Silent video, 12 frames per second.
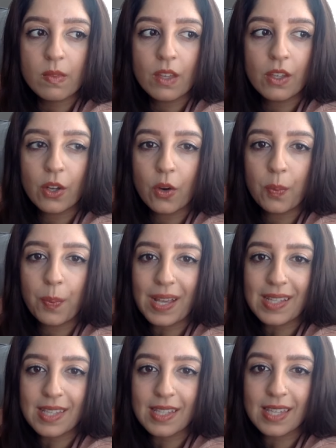you know,
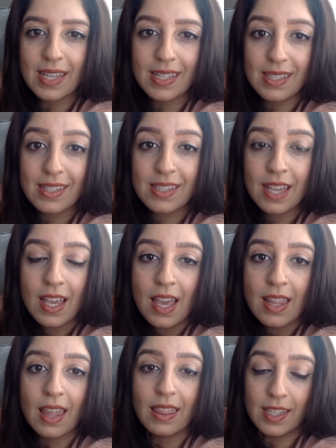basis is
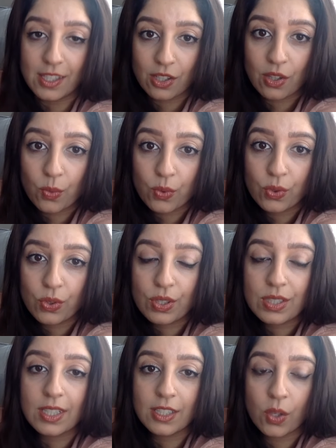that these are the
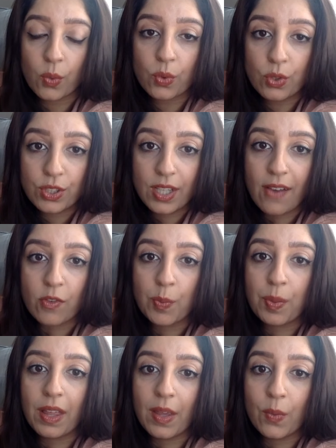rules you have to
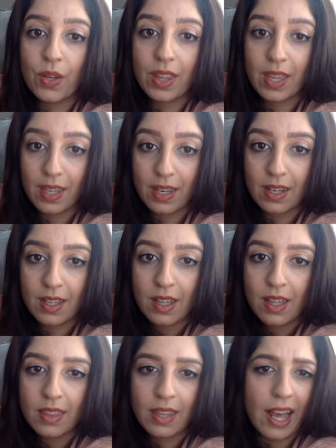play within,
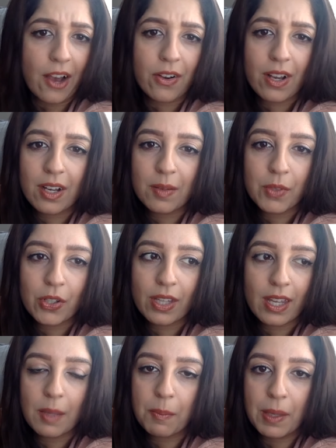then how come you're
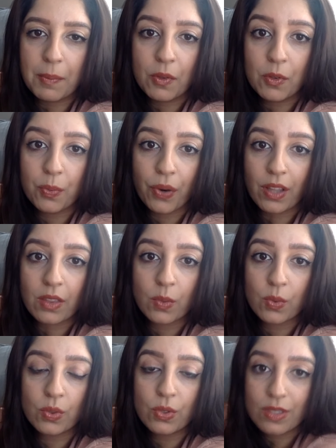letting people who break the
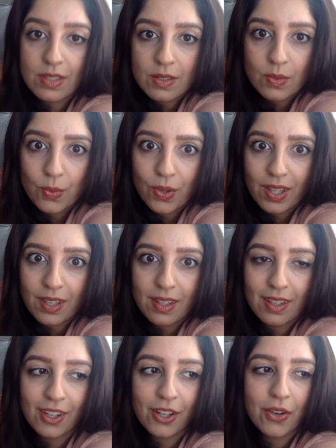rules
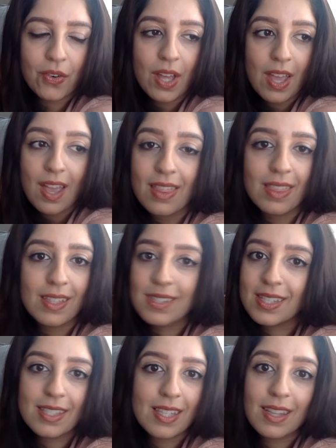win, you know? This
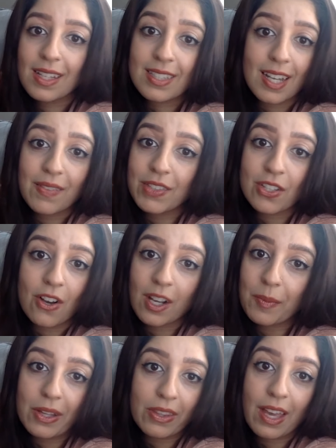season, let's not even talk
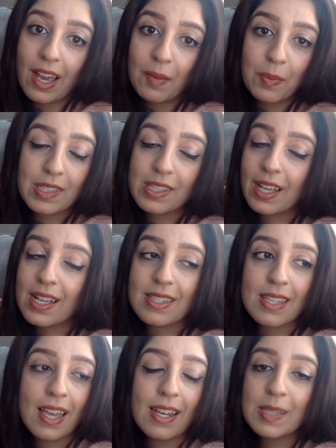about that, because like I
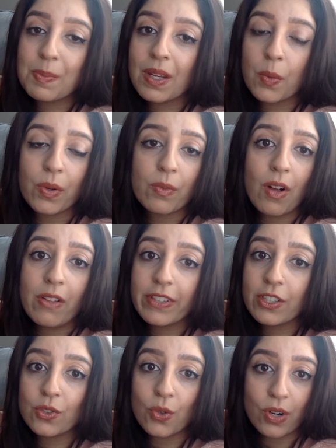said, it's been a
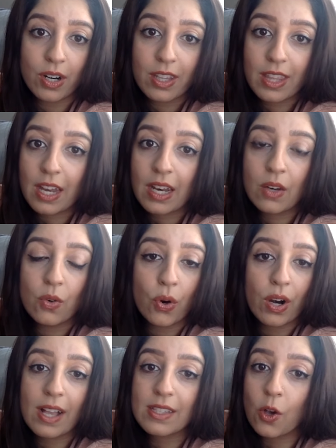revolving door. That
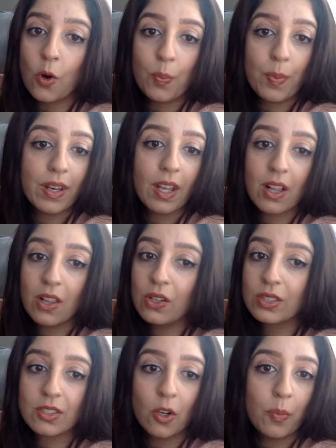door has opened and
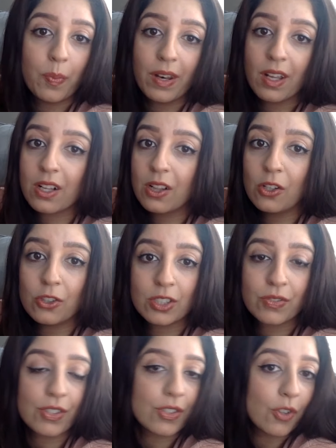
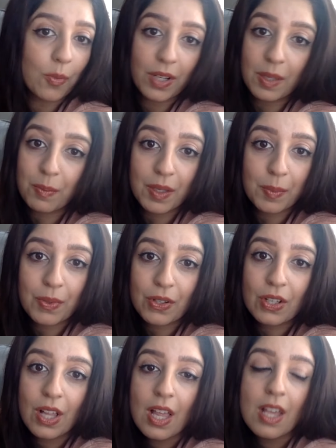closed for so many
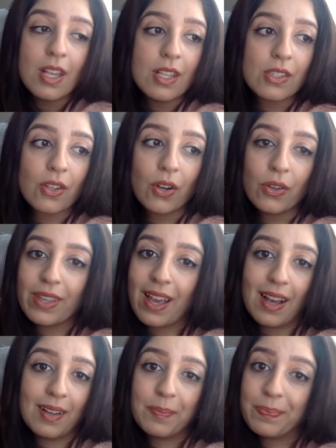people. So
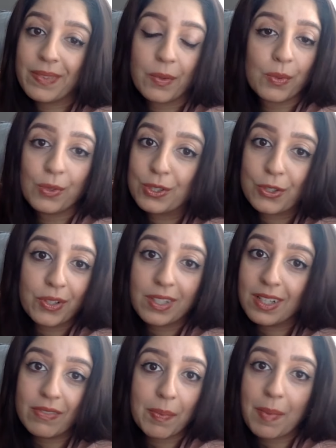yeah, the rules
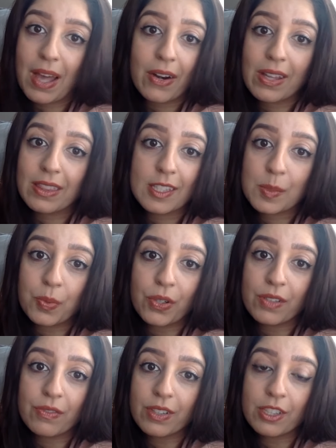don't even matter at this
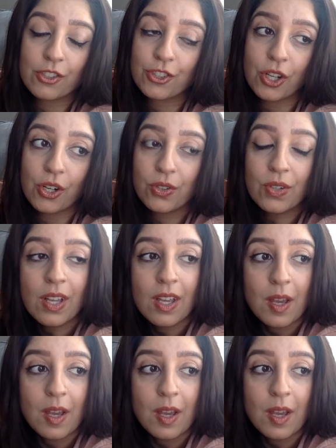point for the show.